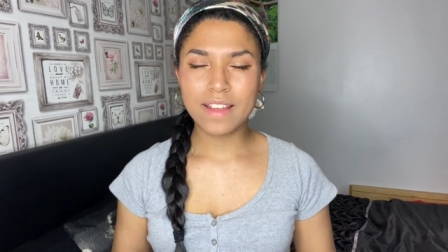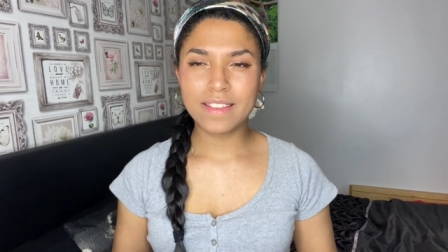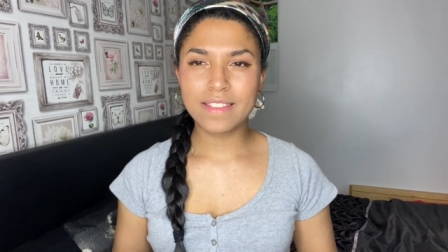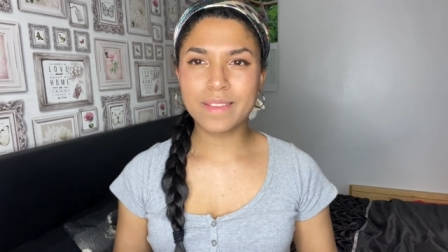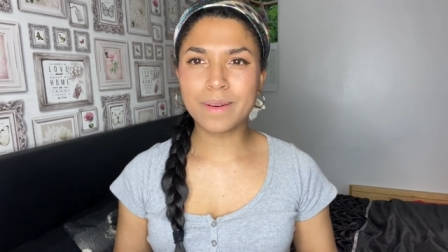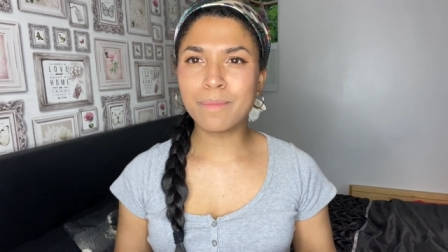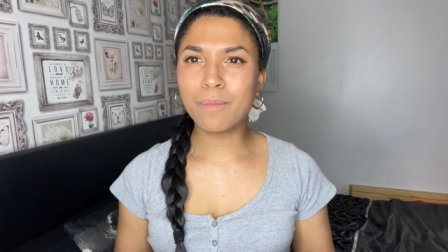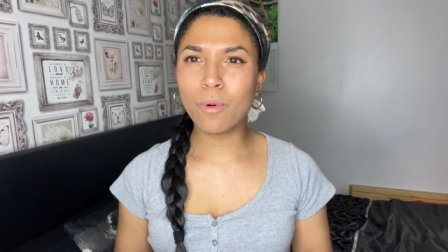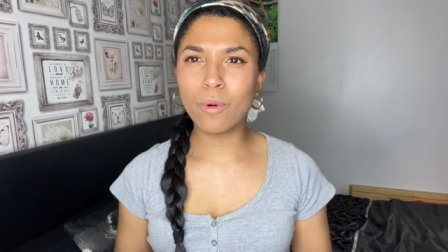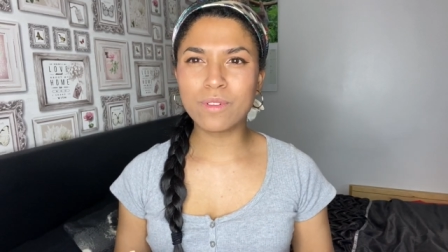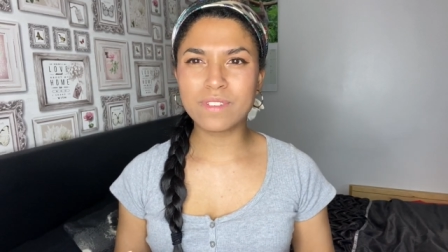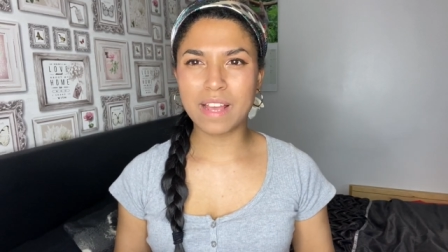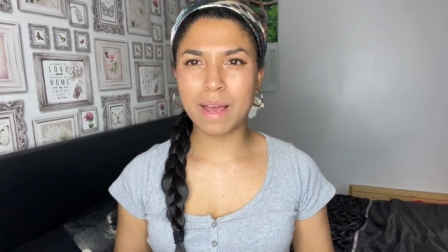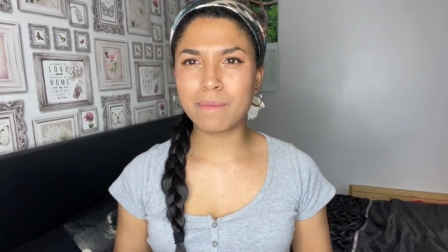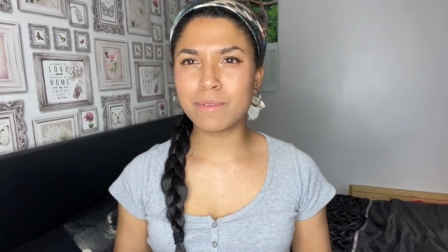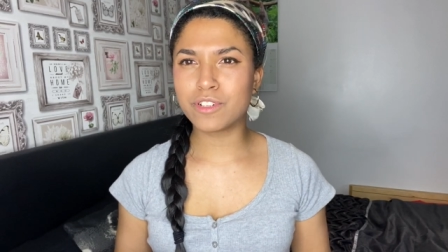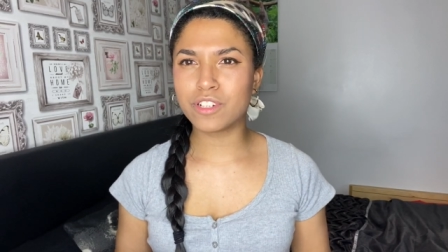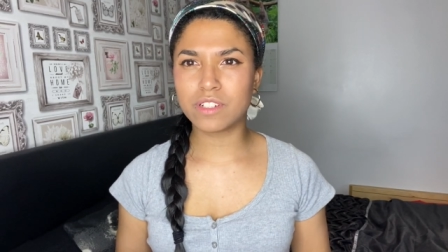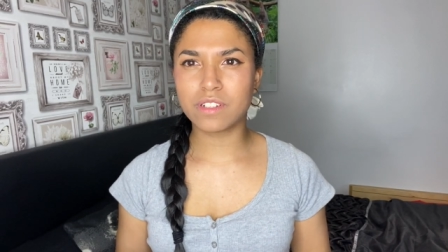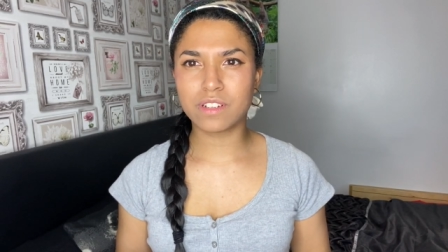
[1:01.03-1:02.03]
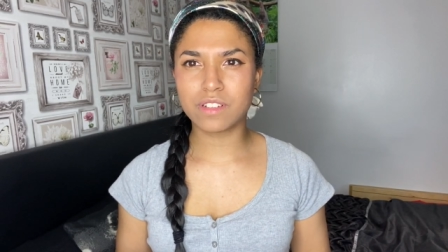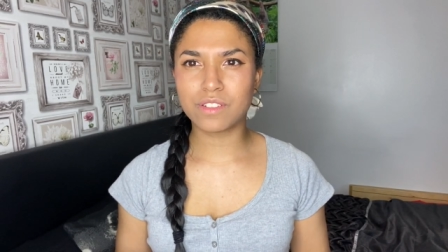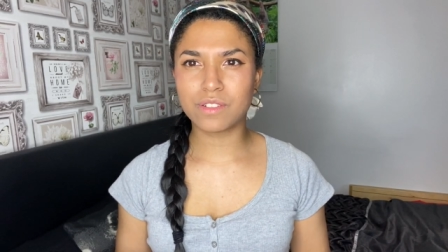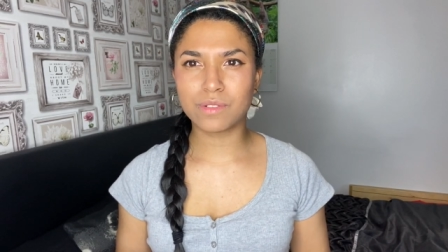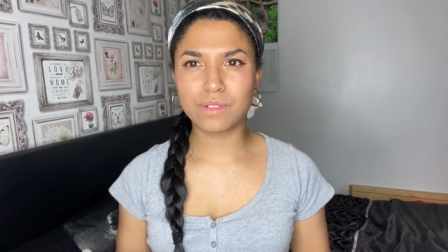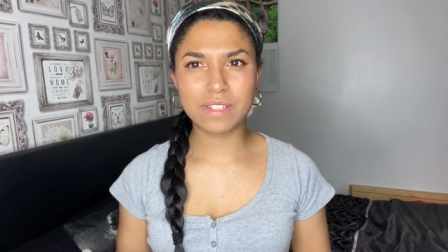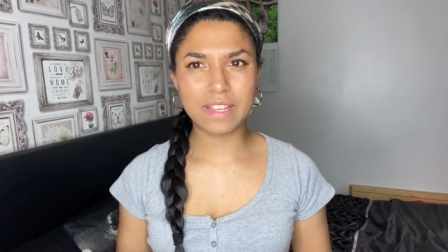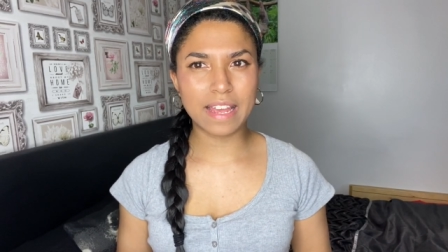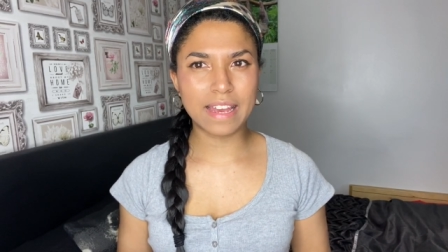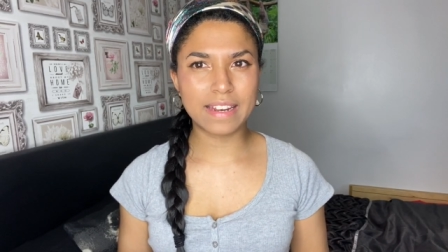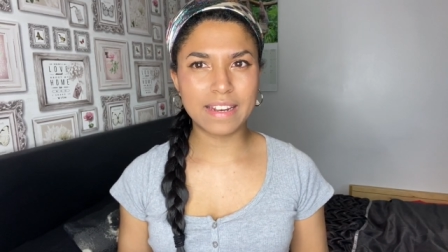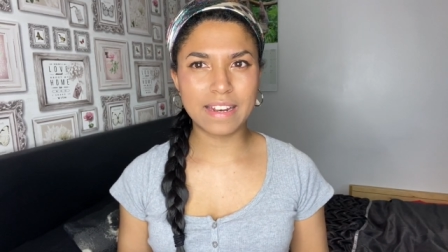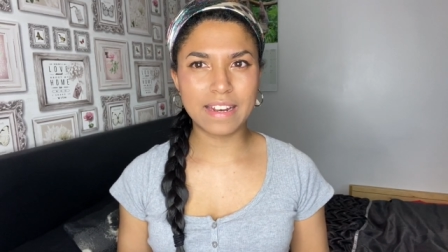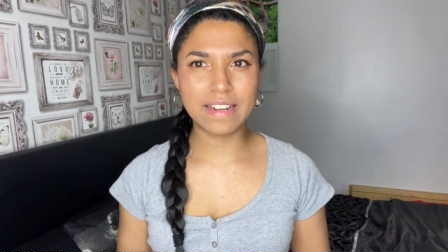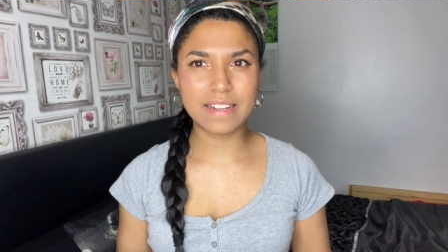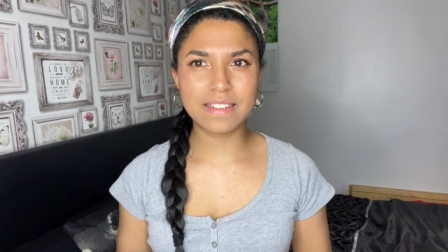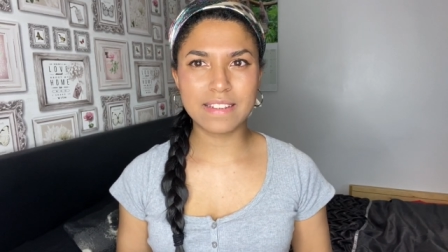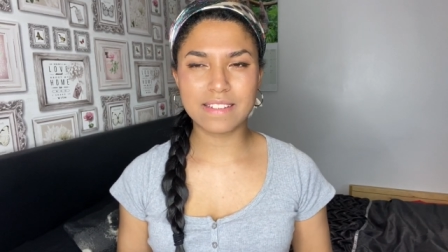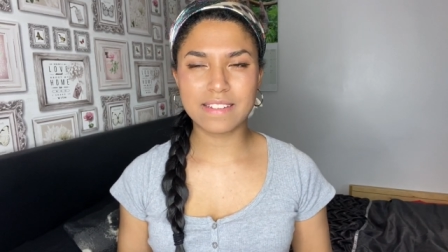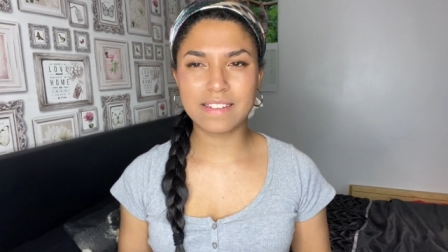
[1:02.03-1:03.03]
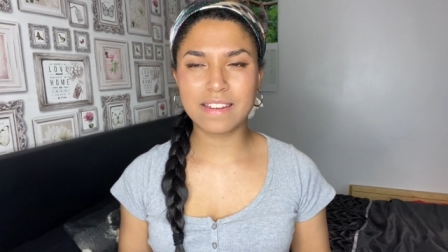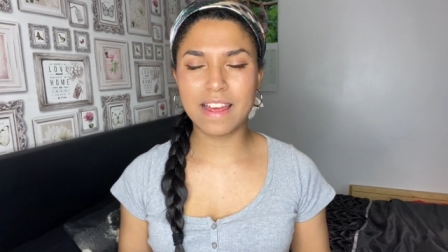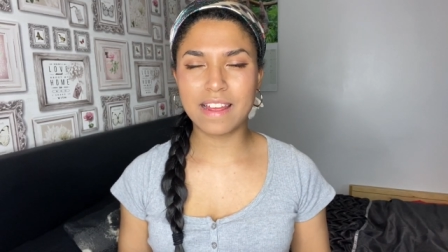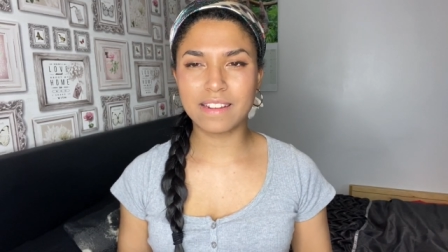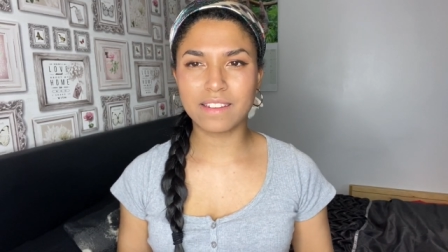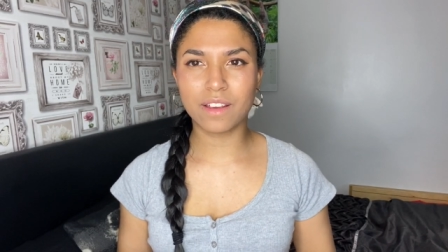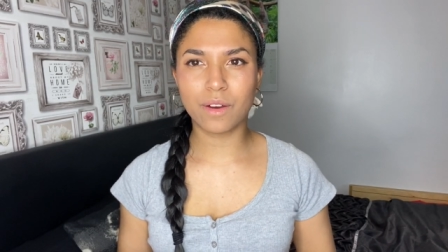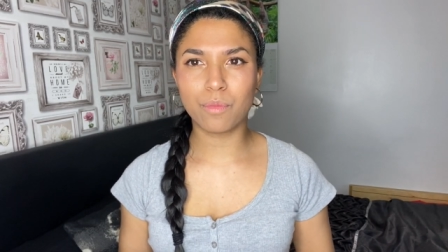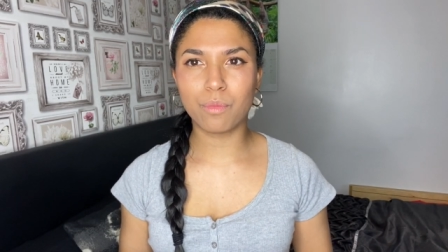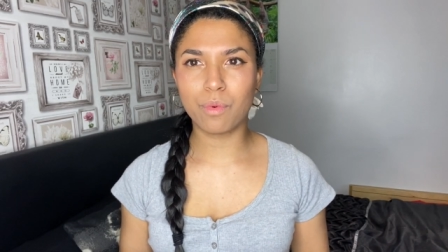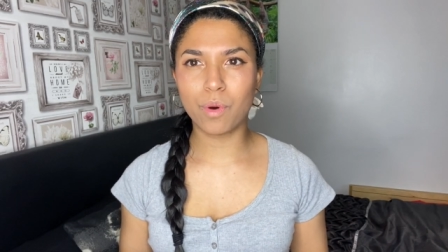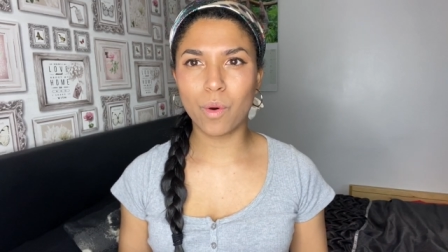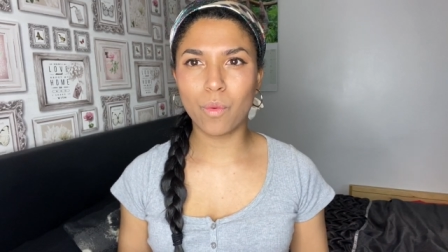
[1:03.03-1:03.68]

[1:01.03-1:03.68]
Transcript: the more damage it does to your skin, and it doesn't end up